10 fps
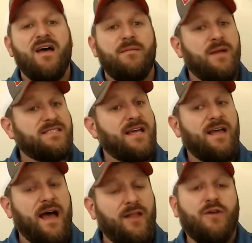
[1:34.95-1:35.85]
but is
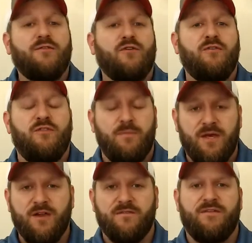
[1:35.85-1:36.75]
that I look for a
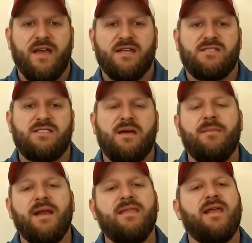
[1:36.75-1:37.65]
familiar face,
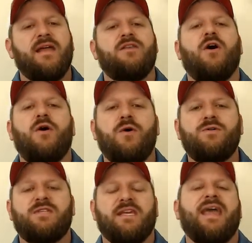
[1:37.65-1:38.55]
somebody that I know
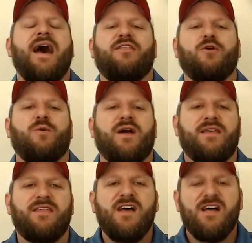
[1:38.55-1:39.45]
to gather with